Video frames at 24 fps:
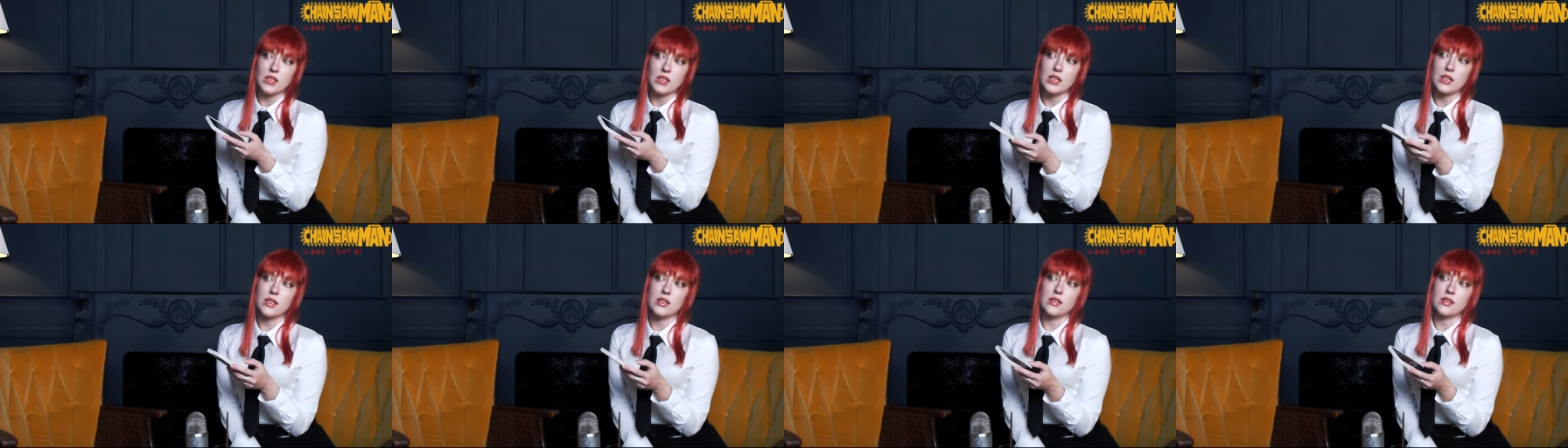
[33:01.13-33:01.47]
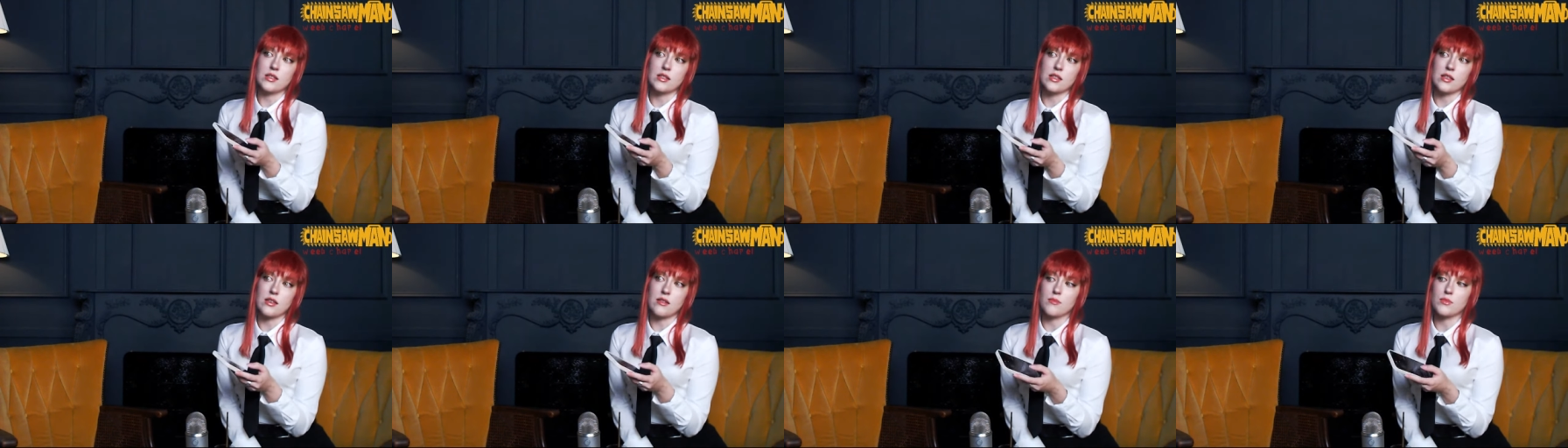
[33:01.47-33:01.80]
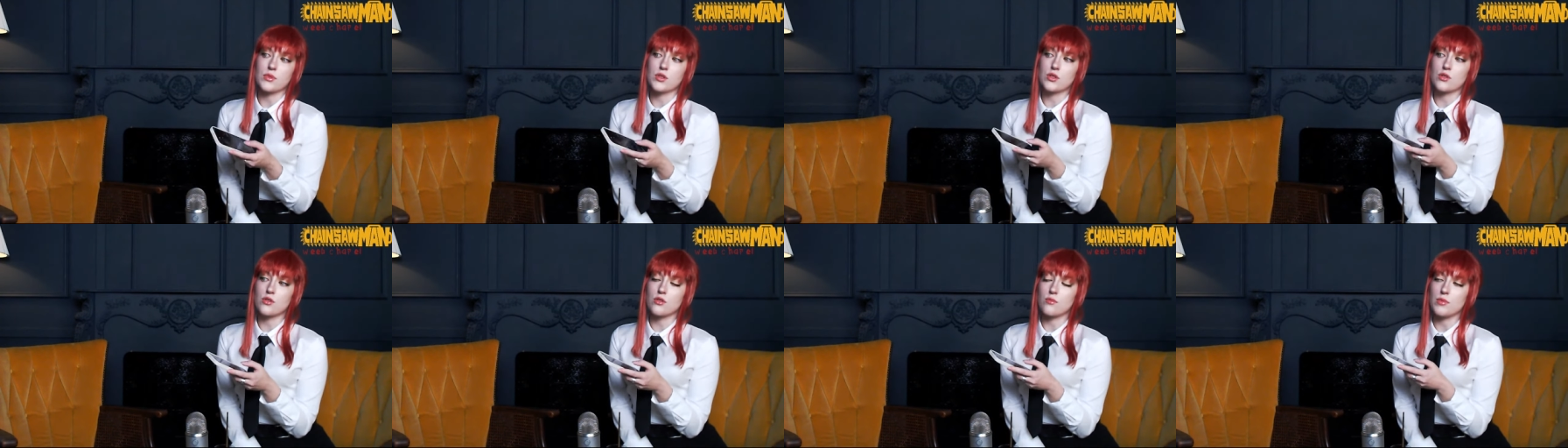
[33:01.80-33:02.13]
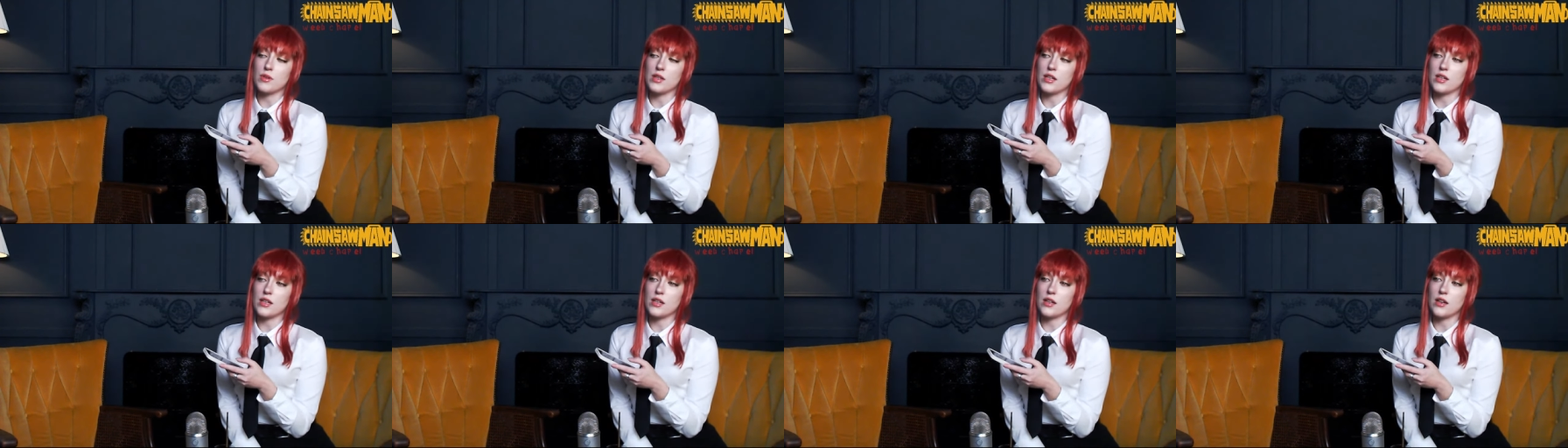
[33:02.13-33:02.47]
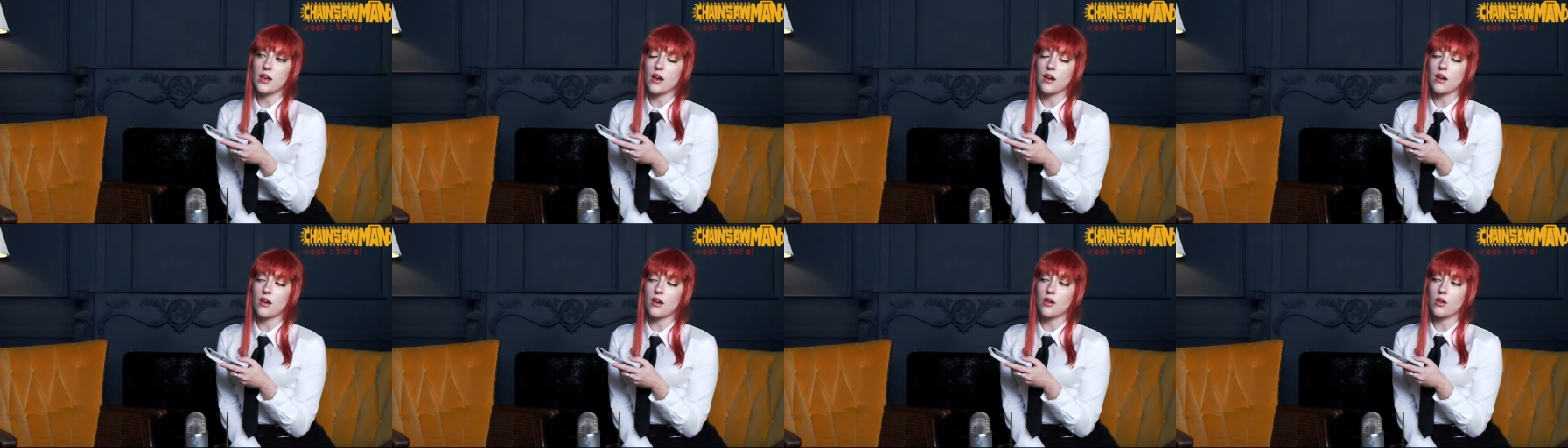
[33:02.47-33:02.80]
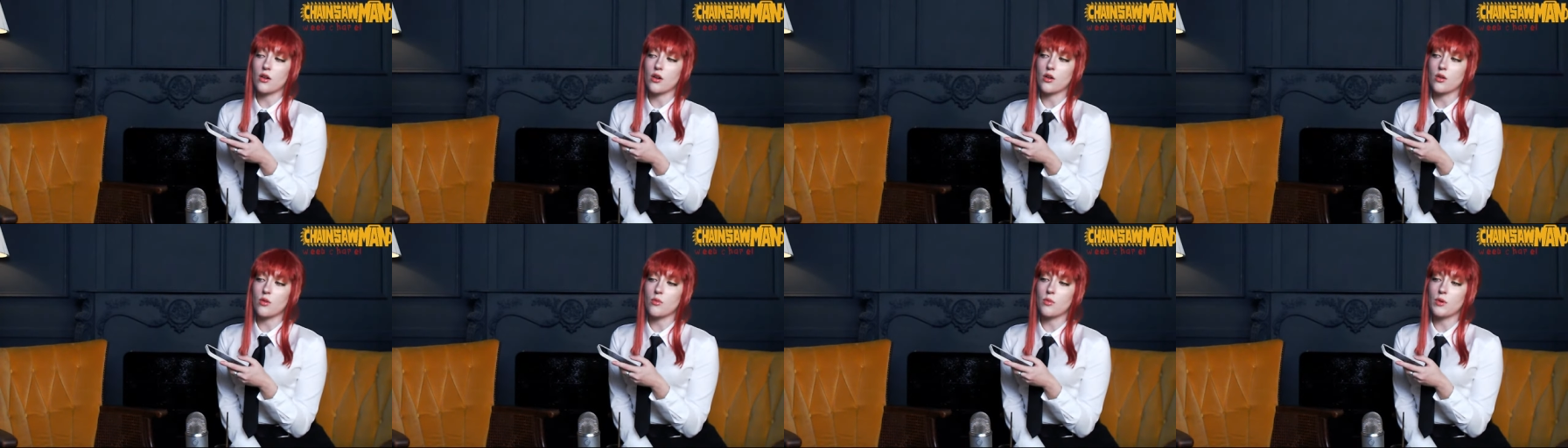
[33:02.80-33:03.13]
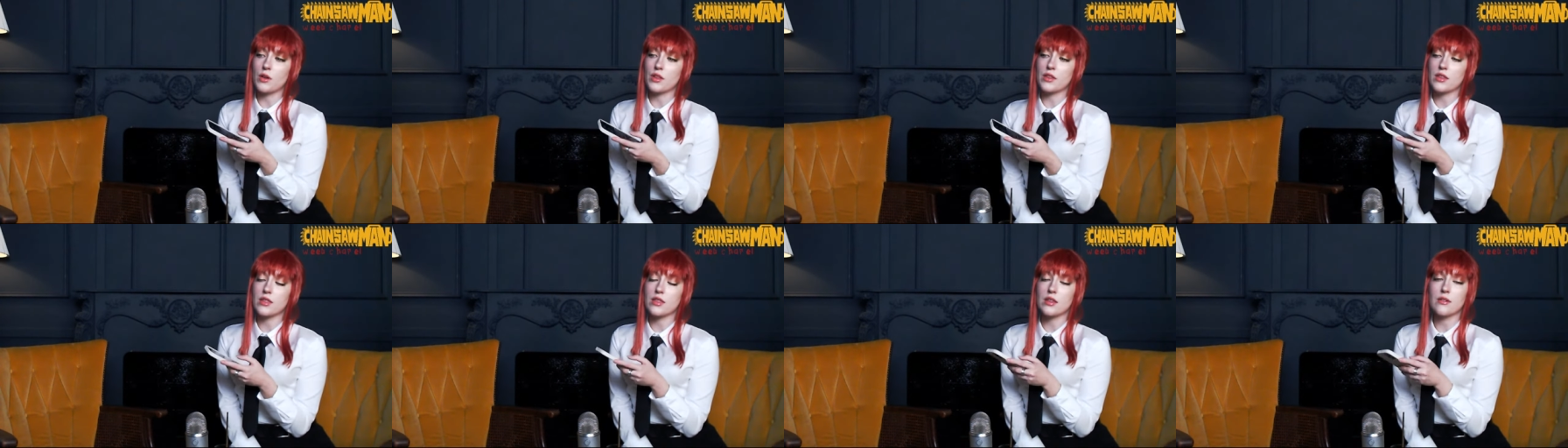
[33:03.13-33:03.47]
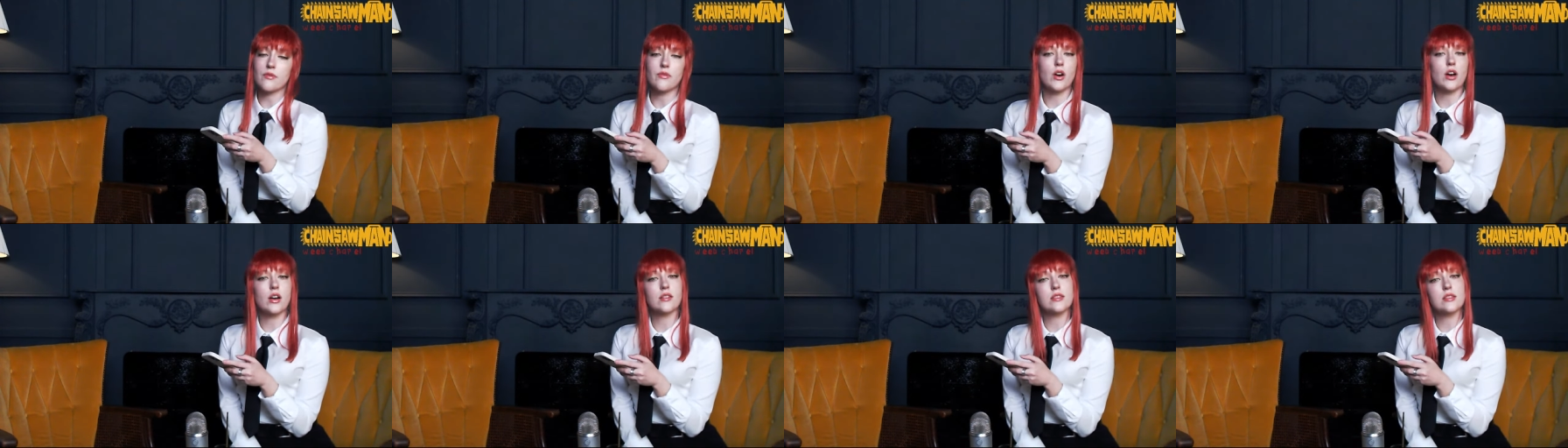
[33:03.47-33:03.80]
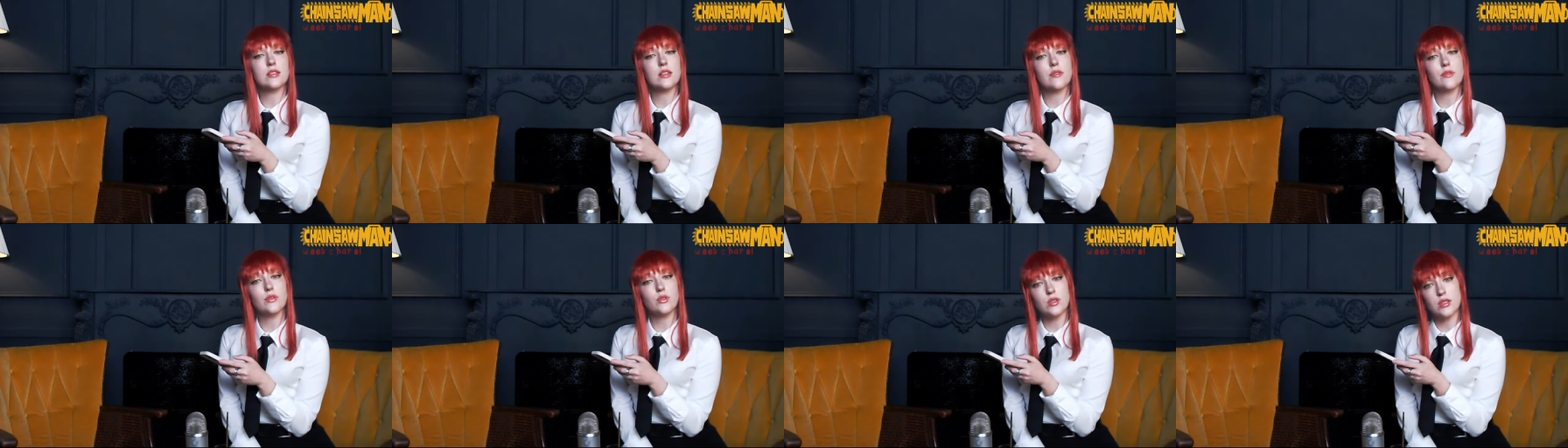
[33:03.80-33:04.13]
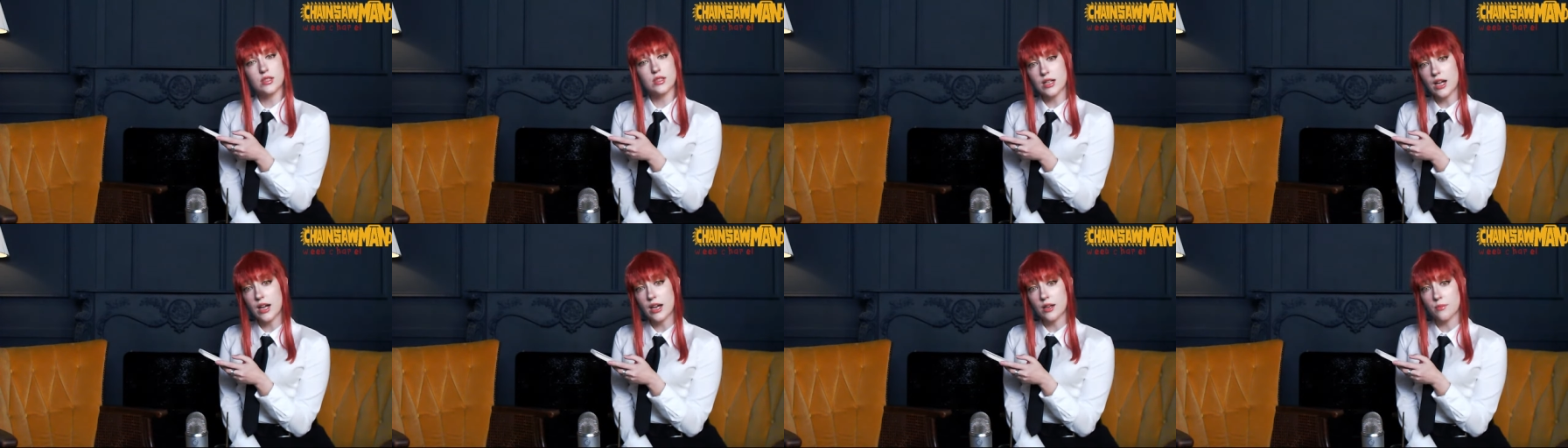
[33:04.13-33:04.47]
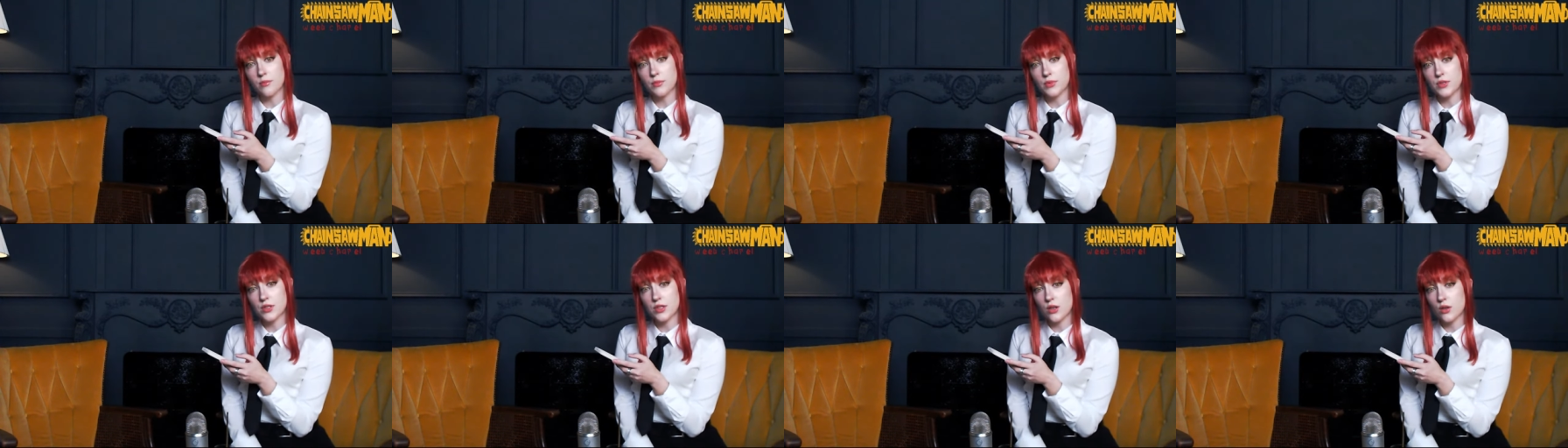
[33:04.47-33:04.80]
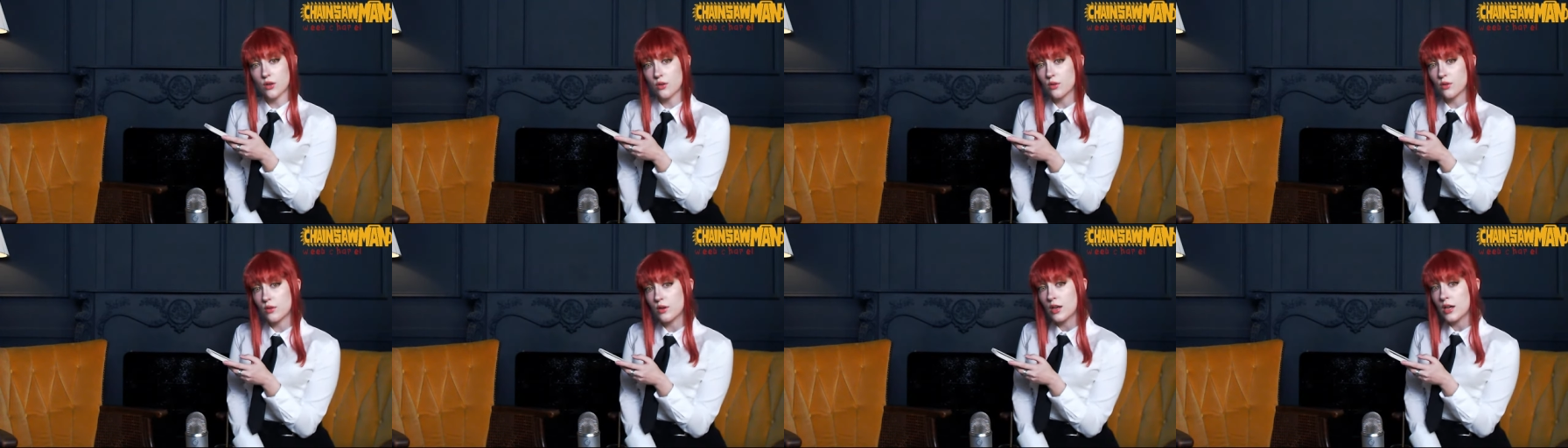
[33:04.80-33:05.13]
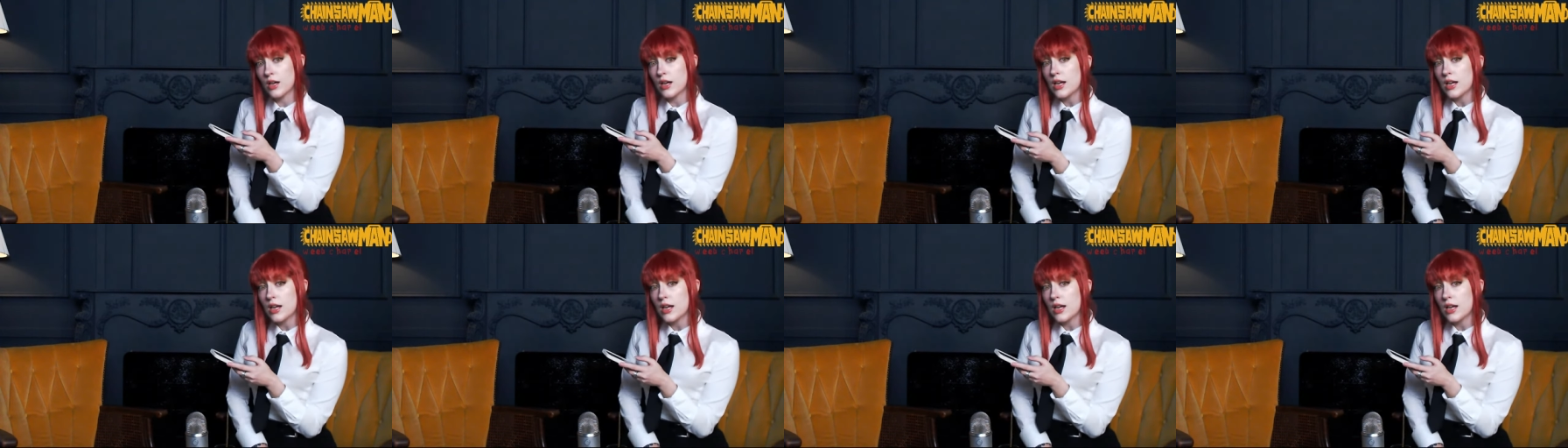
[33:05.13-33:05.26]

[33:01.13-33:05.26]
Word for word: he seems to be within the Fox Devil's type, so